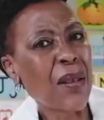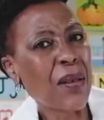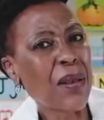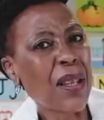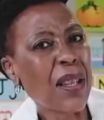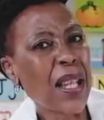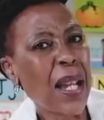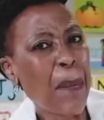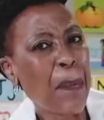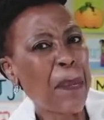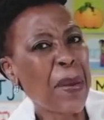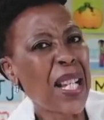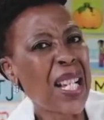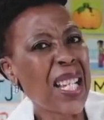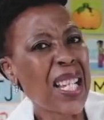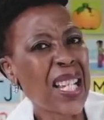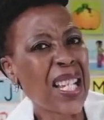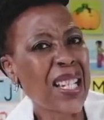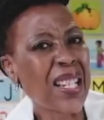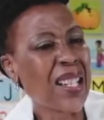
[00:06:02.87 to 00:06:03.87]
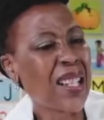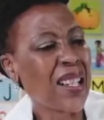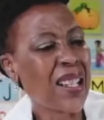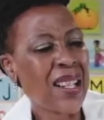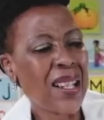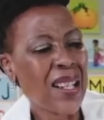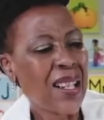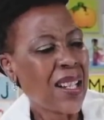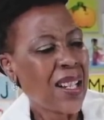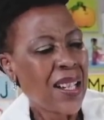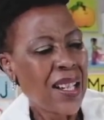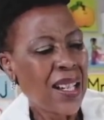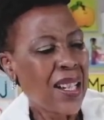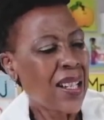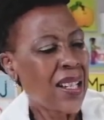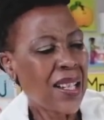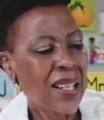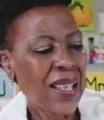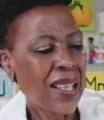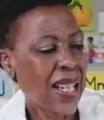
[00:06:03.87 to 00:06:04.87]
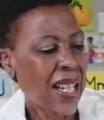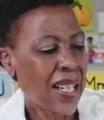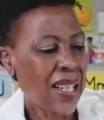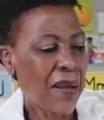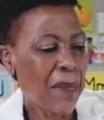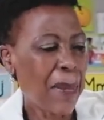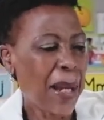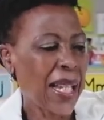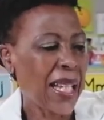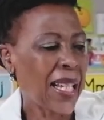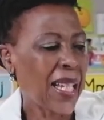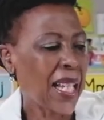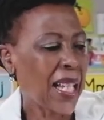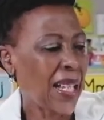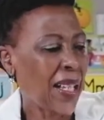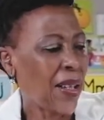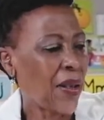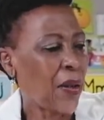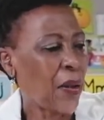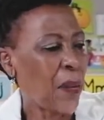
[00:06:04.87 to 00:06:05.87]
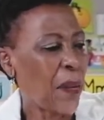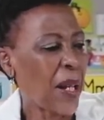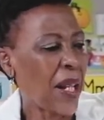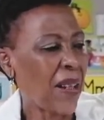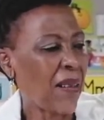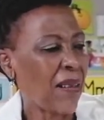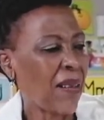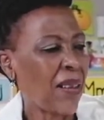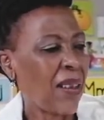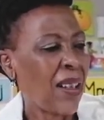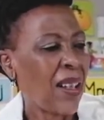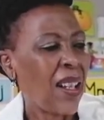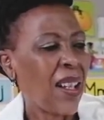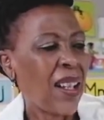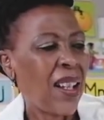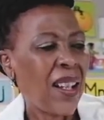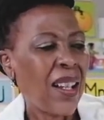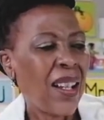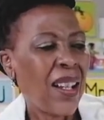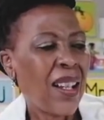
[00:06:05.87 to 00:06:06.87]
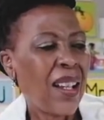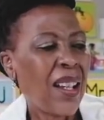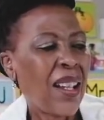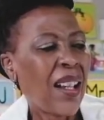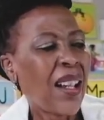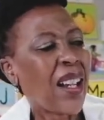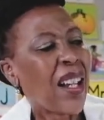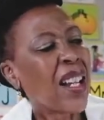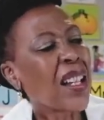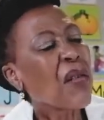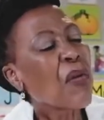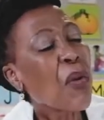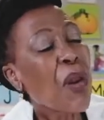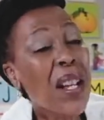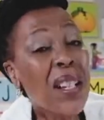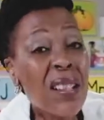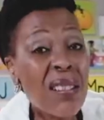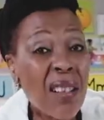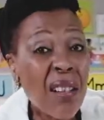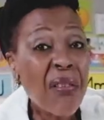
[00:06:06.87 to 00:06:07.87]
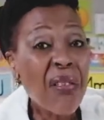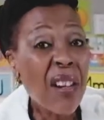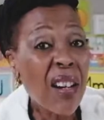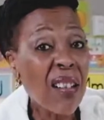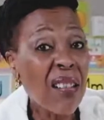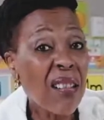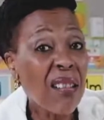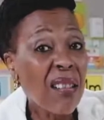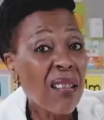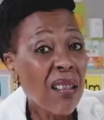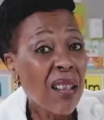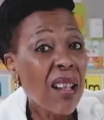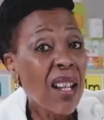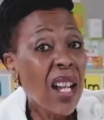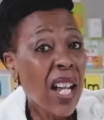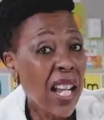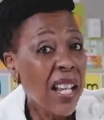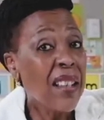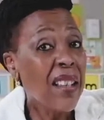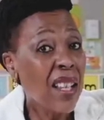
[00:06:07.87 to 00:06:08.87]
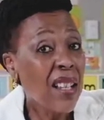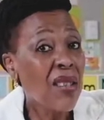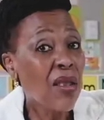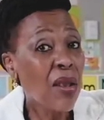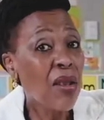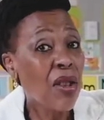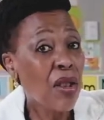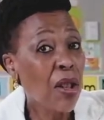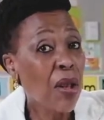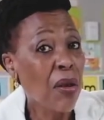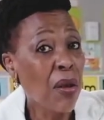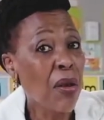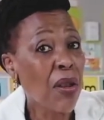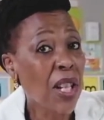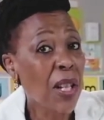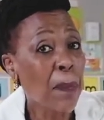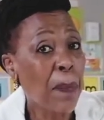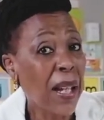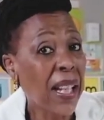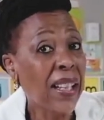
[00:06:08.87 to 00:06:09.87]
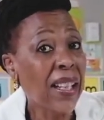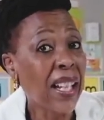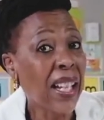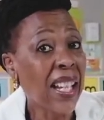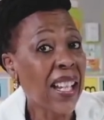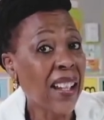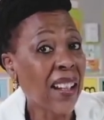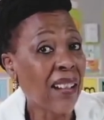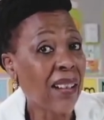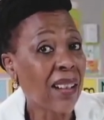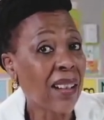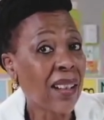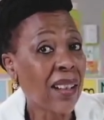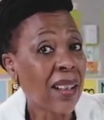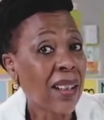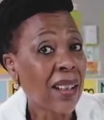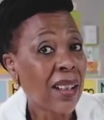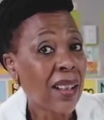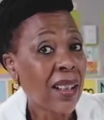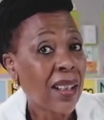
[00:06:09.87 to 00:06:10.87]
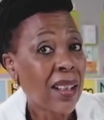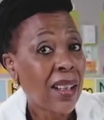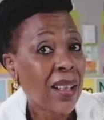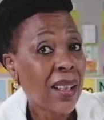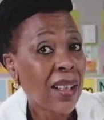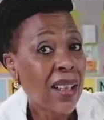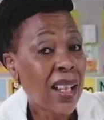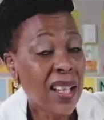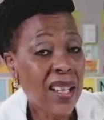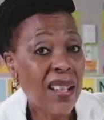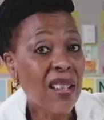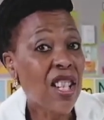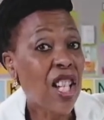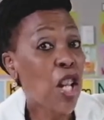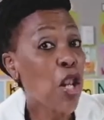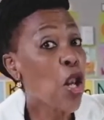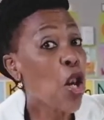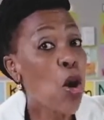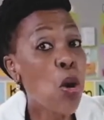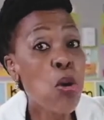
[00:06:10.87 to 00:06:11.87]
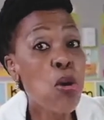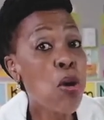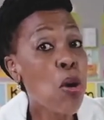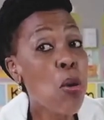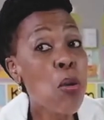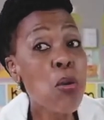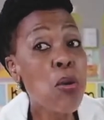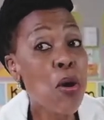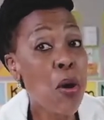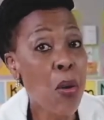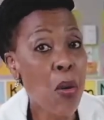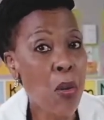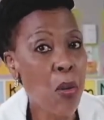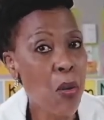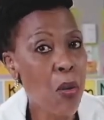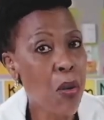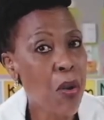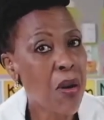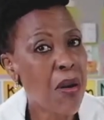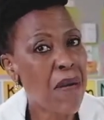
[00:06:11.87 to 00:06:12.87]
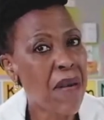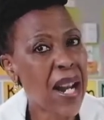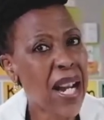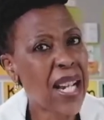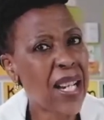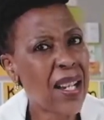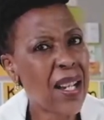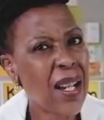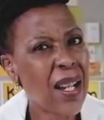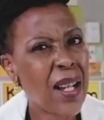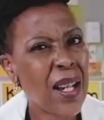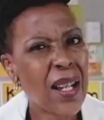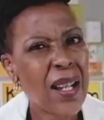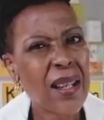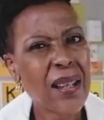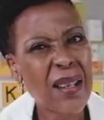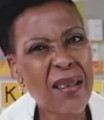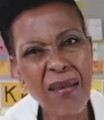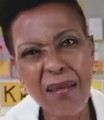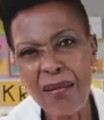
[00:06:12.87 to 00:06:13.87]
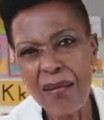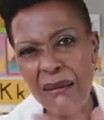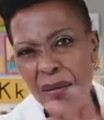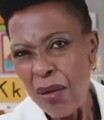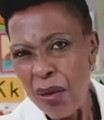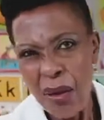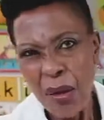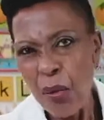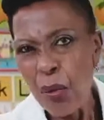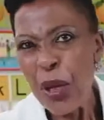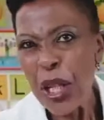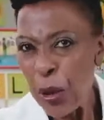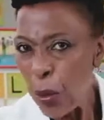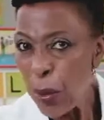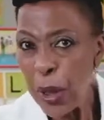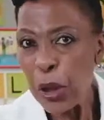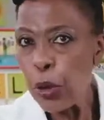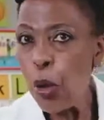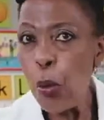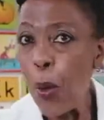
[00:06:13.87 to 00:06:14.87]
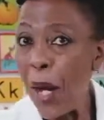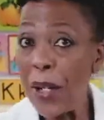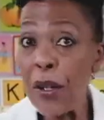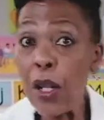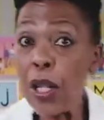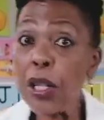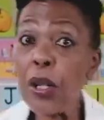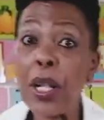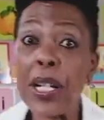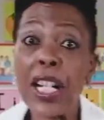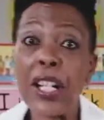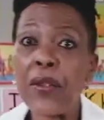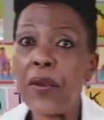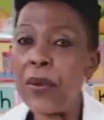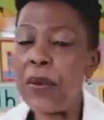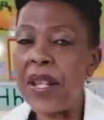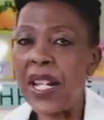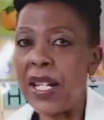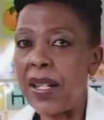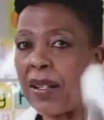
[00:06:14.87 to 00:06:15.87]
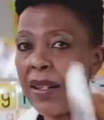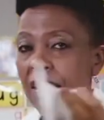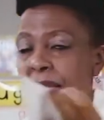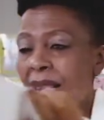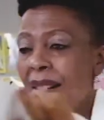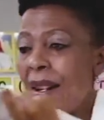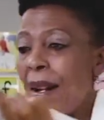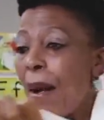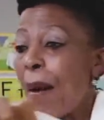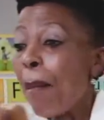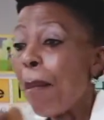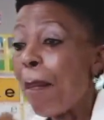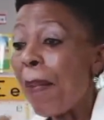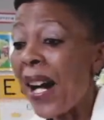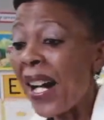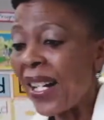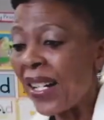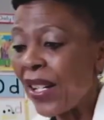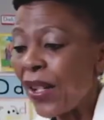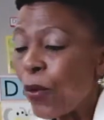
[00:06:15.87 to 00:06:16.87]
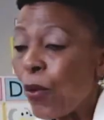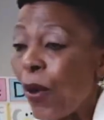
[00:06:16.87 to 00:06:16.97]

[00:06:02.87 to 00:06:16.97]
their pictures, it doesn't make sense to me. And worst of all, there's also wrong spelling here. That is a no, right? So we are not gonna do that, but we are